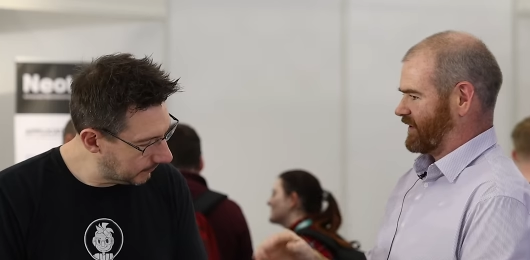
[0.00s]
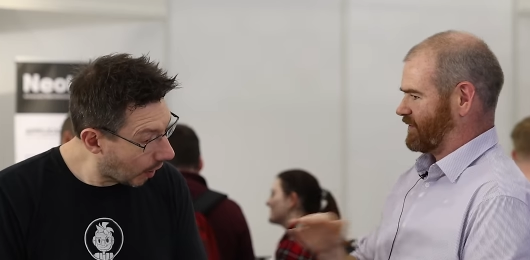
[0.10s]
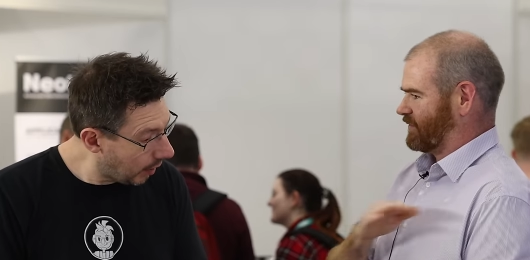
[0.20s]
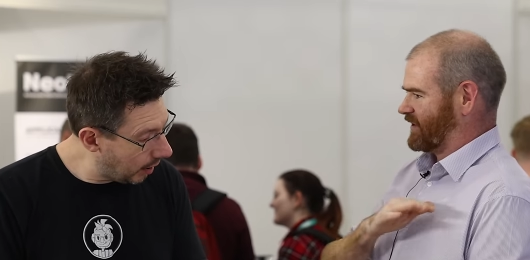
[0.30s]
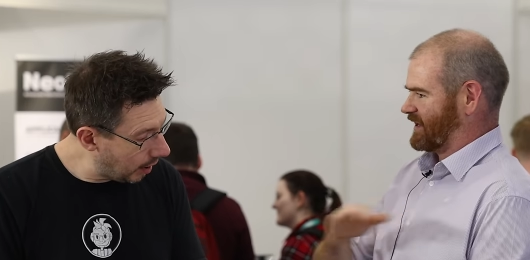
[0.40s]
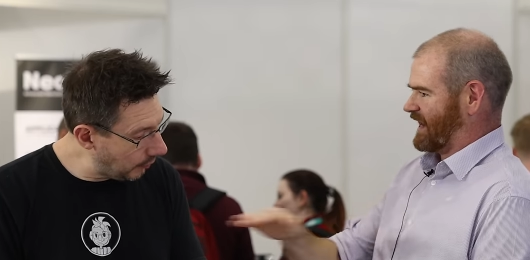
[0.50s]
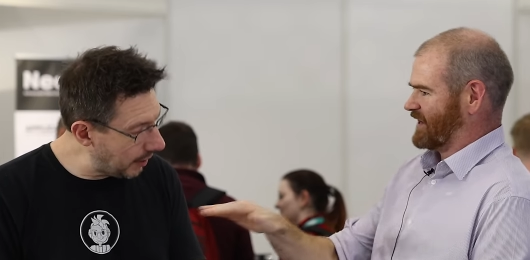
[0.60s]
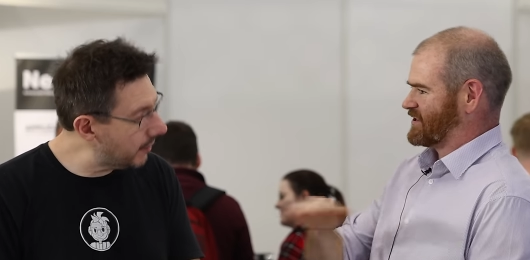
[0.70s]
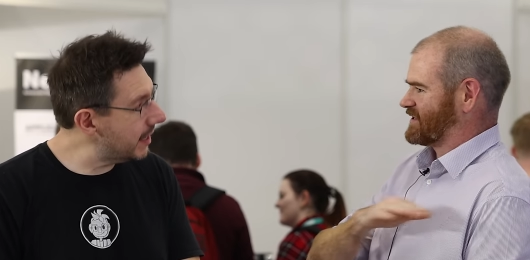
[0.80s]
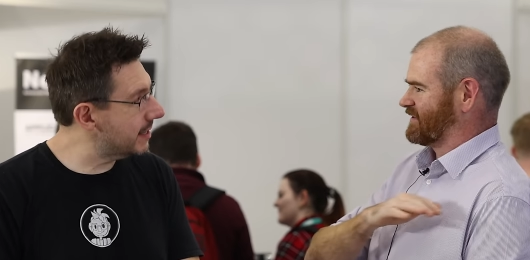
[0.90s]
Speaker 1: that, that oh,
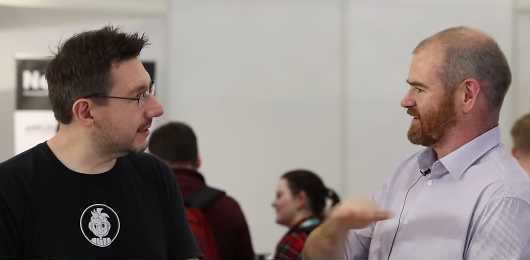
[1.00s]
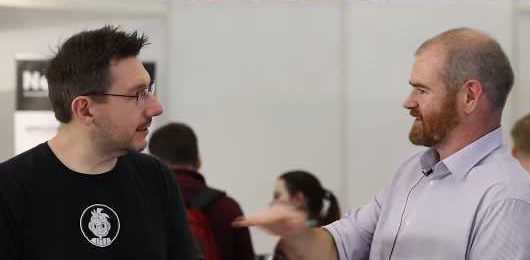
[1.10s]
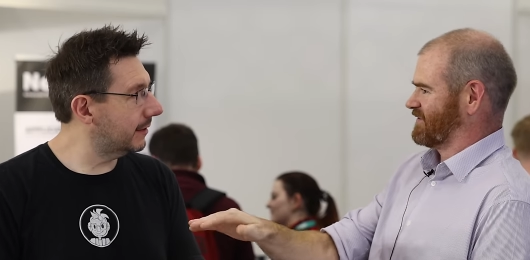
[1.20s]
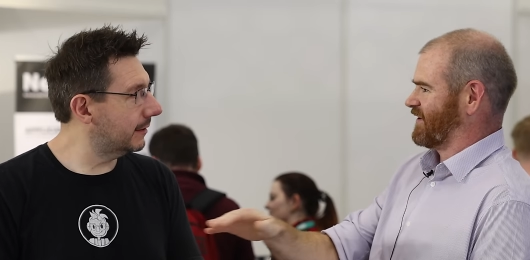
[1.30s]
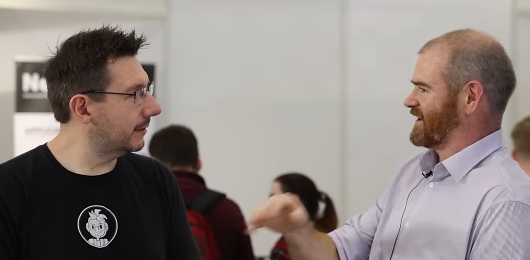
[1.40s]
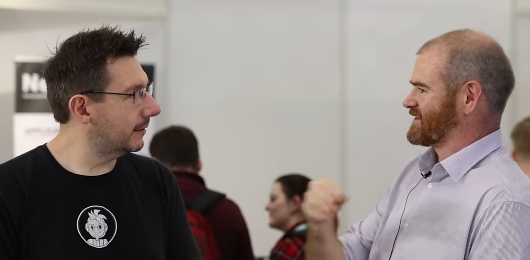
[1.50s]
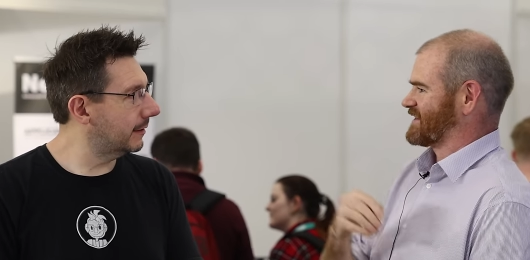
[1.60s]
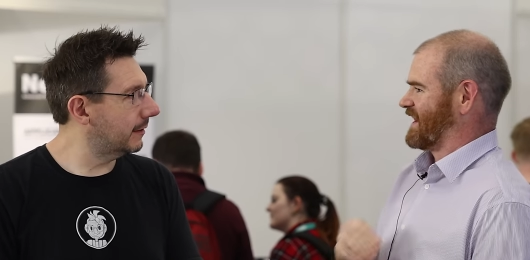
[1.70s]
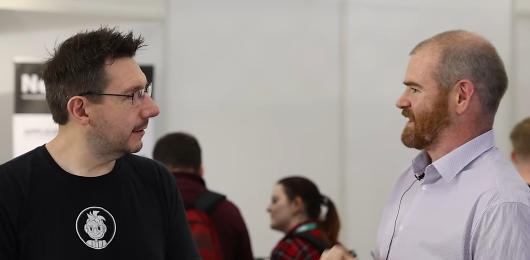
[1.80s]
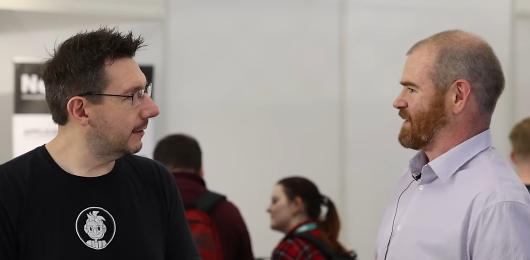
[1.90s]
allows oh, you to, to fast
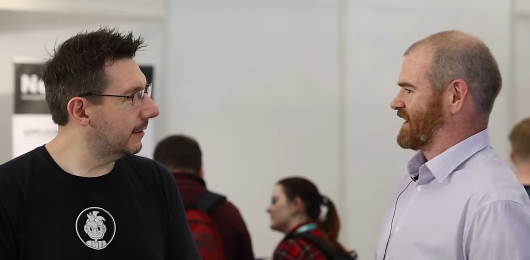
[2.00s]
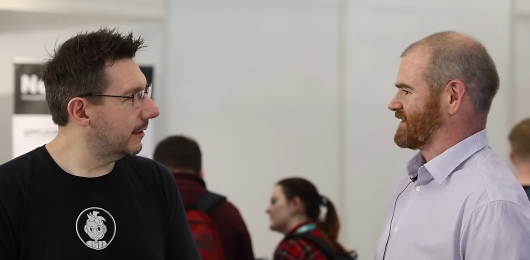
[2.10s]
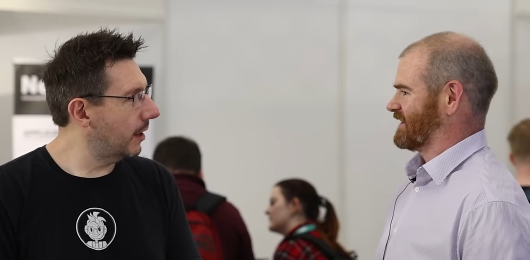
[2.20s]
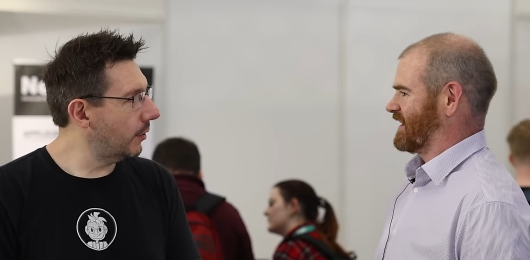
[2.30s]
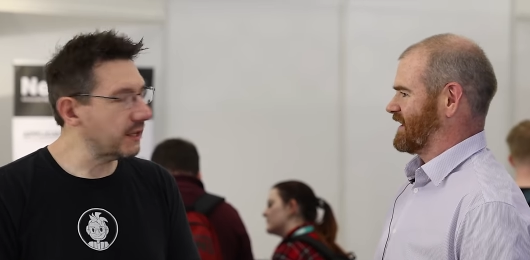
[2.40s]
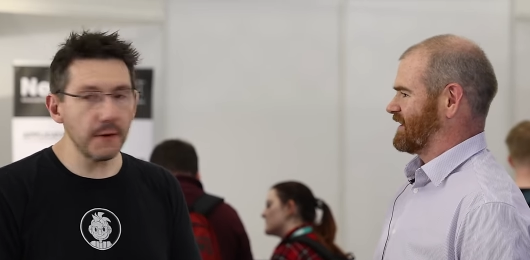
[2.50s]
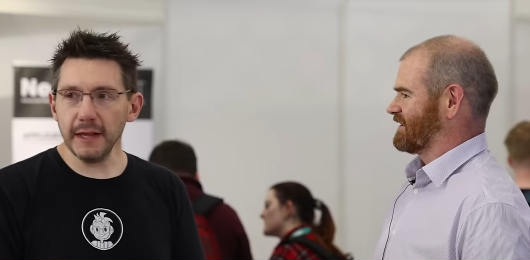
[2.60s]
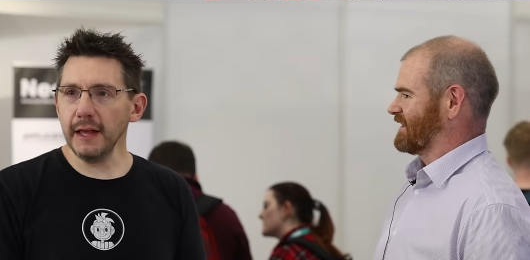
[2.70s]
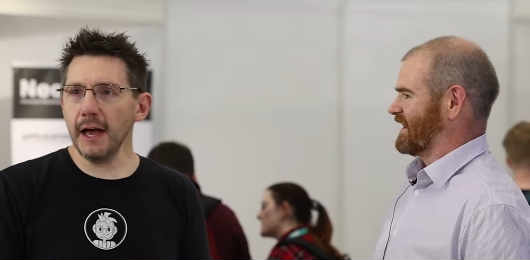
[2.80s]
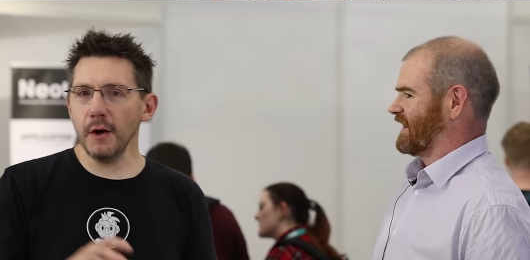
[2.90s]
scan the bed.
Speaker 2: Well, that's
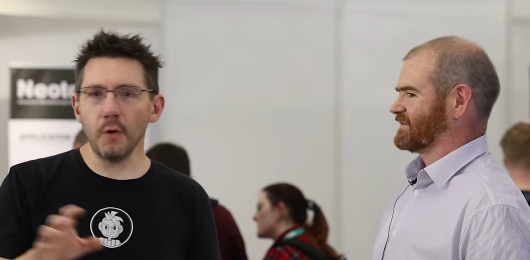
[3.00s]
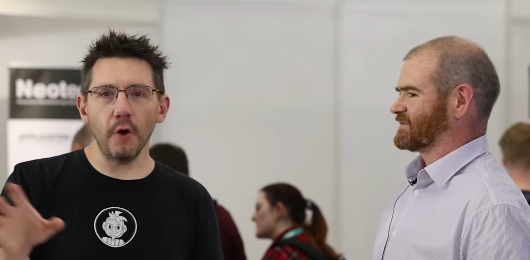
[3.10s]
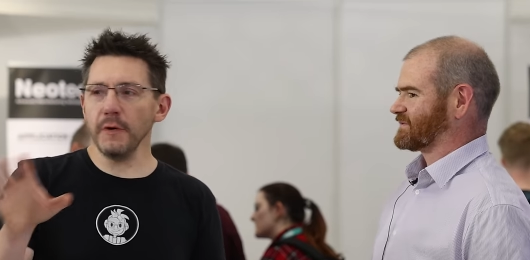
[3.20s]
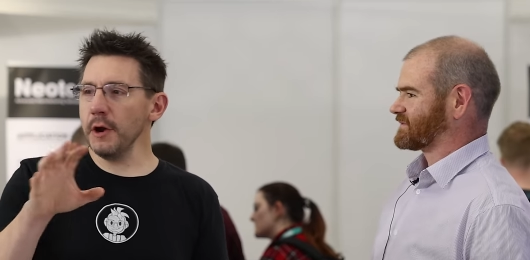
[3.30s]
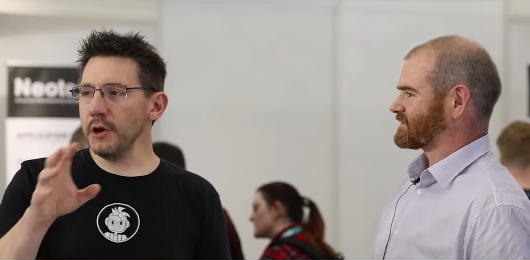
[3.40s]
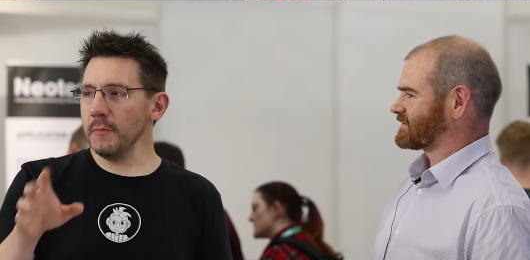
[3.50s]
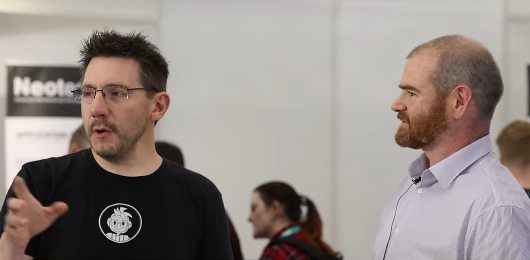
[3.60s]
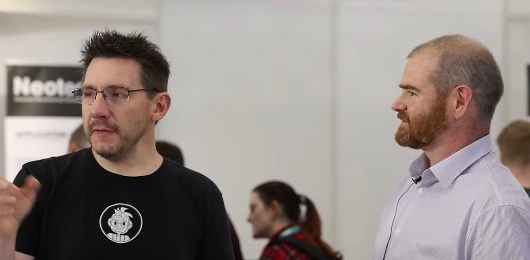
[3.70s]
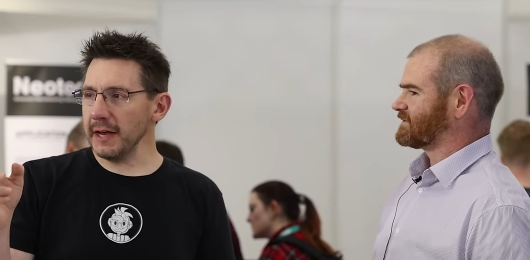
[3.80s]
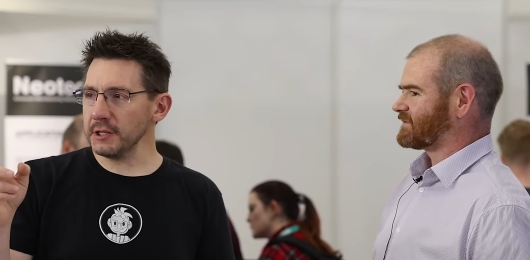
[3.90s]
right. Uh, yeah. Over here at your
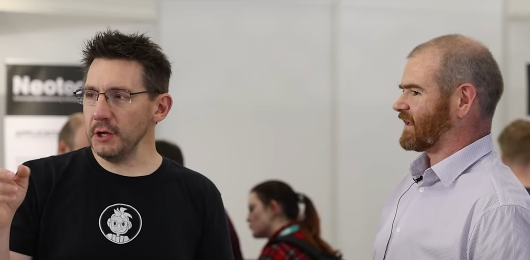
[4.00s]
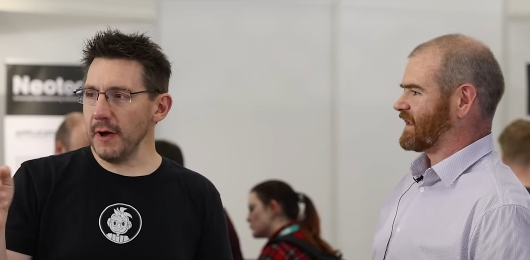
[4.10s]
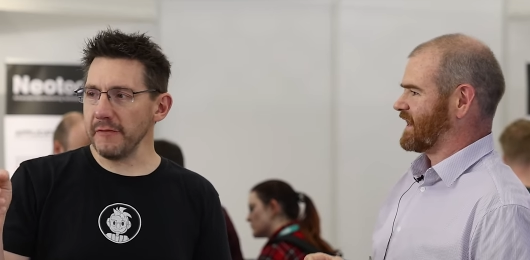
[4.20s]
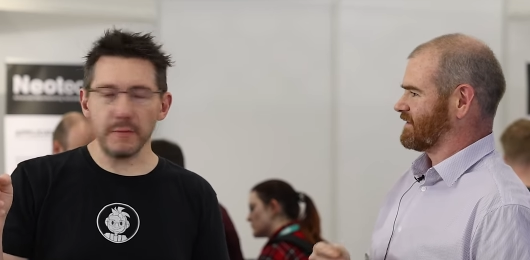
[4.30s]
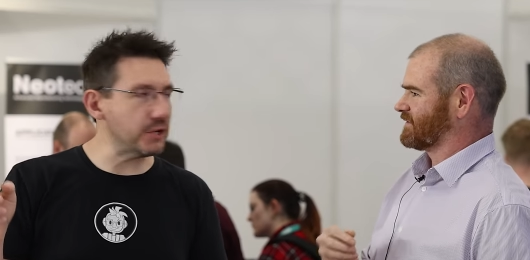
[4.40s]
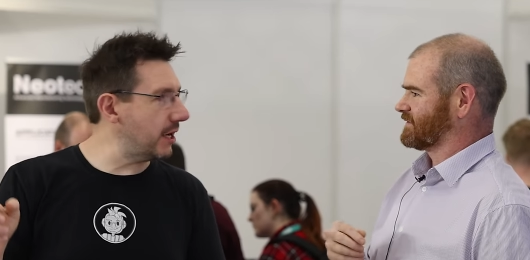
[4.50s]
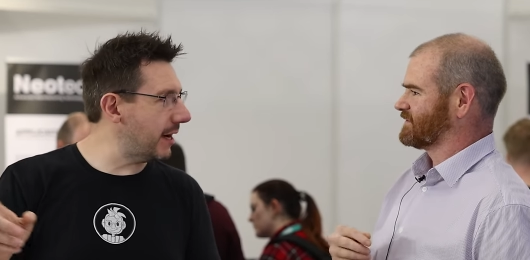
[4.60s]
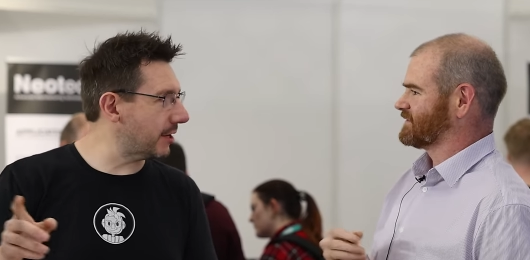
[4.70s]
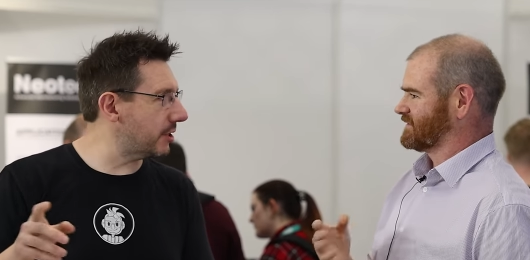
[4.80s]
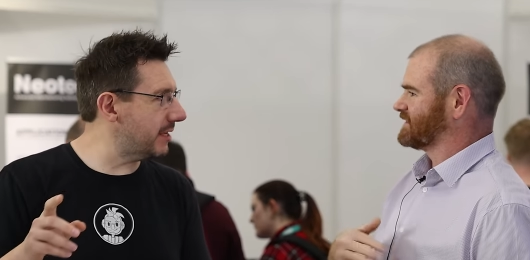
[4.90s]
booth, actually, you have a machine
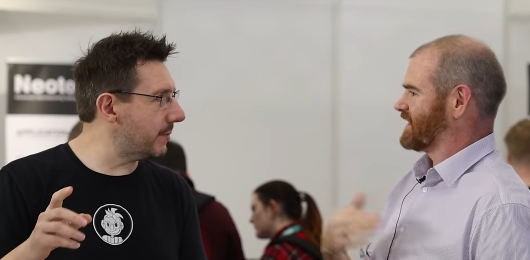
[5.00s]
actually